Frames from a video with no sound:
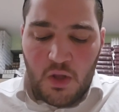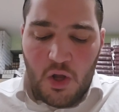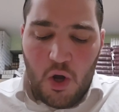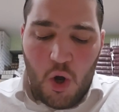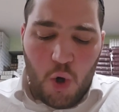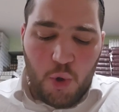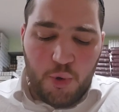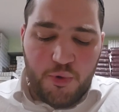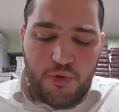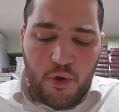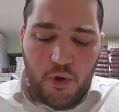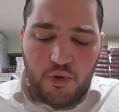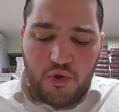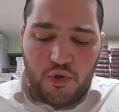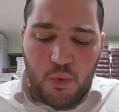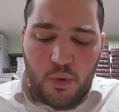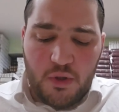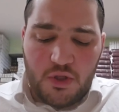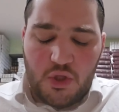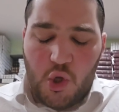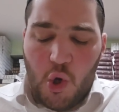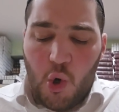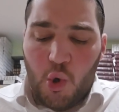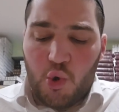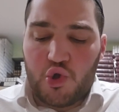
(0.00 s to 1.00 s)
Although the
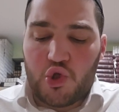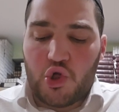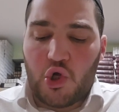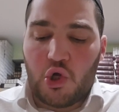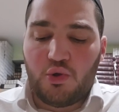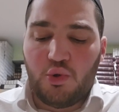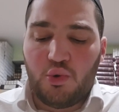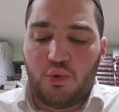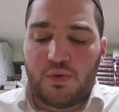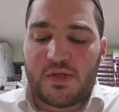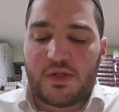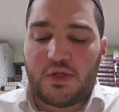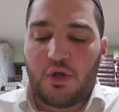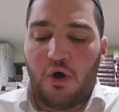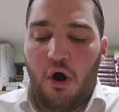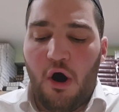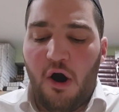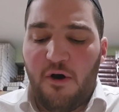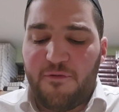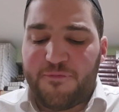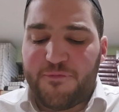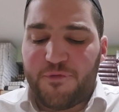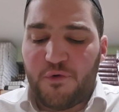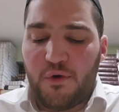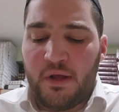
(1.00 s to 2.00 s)
word kosher alludes to
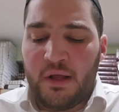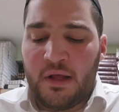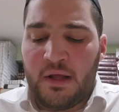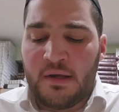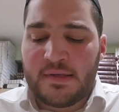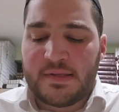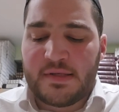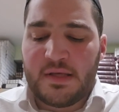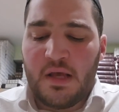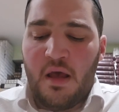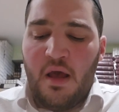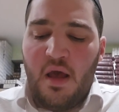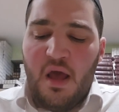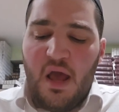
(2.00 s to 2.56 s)
offerings,